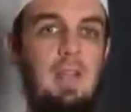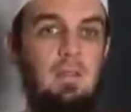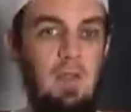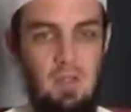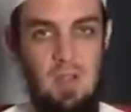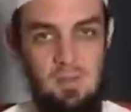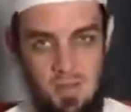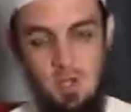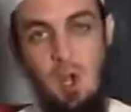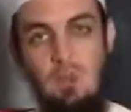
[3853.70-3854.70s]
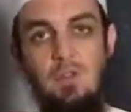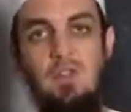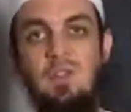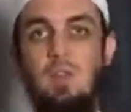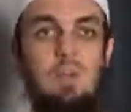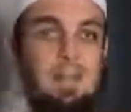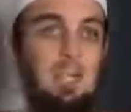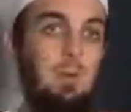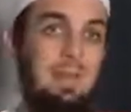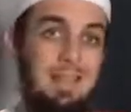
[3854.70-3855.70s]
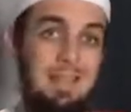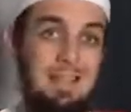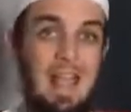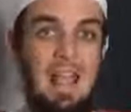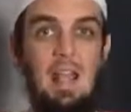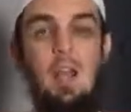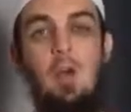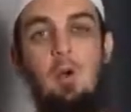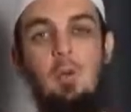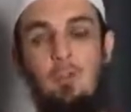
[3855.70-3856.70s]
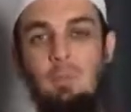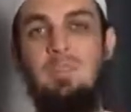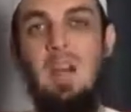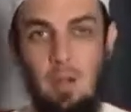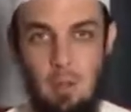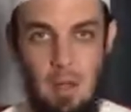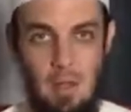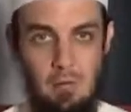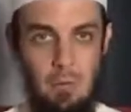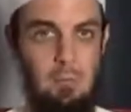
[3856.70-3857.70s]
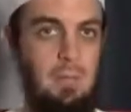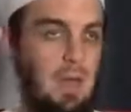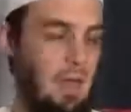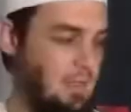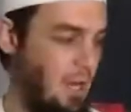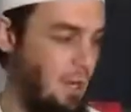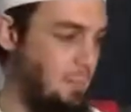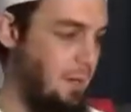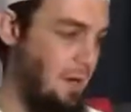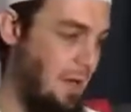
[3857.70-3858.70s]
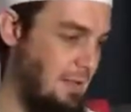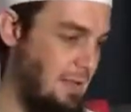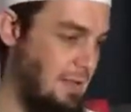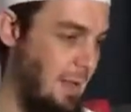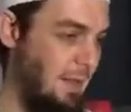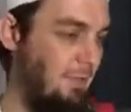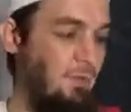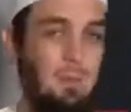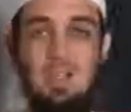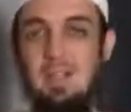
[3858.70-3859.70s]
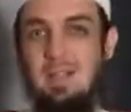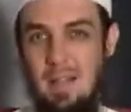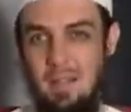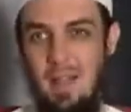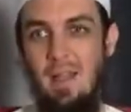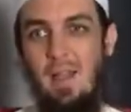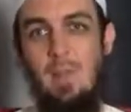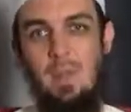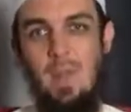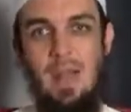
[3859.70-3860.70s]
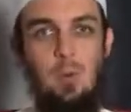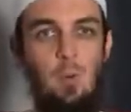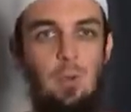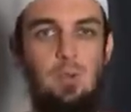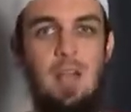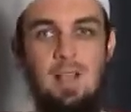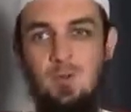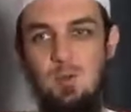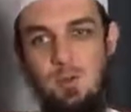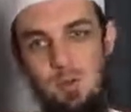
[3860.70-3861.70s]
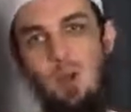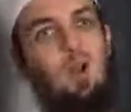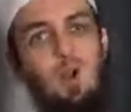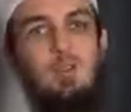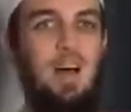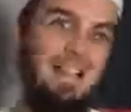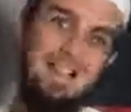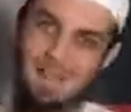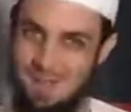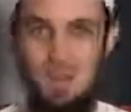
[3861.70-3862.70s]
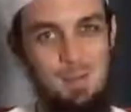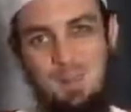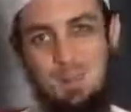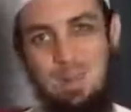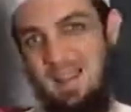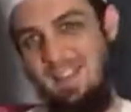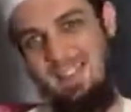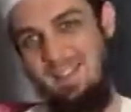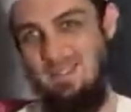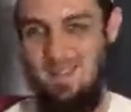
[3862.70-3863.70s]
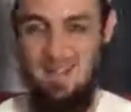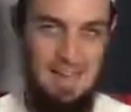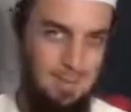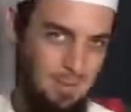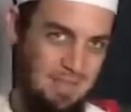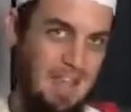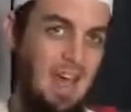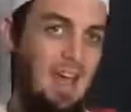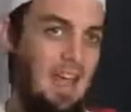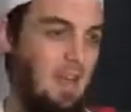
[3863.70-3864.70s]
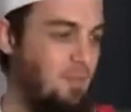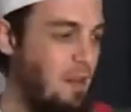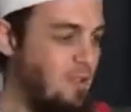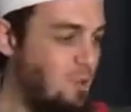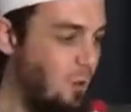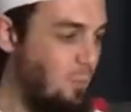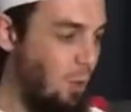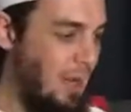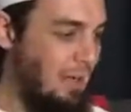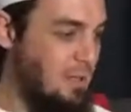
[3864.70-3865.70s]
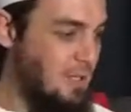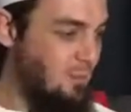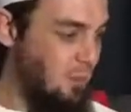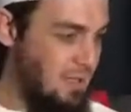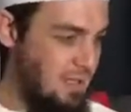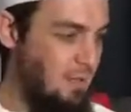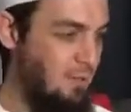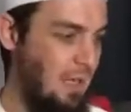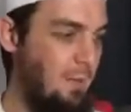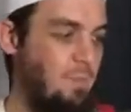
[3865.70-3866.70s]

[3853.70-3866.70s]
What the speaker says: this conference is continuing today from Darul Birr and the Islamic Information Center, then I don't want you guys to log off that and come to my tafsir class. But if there is no more lectures for this evening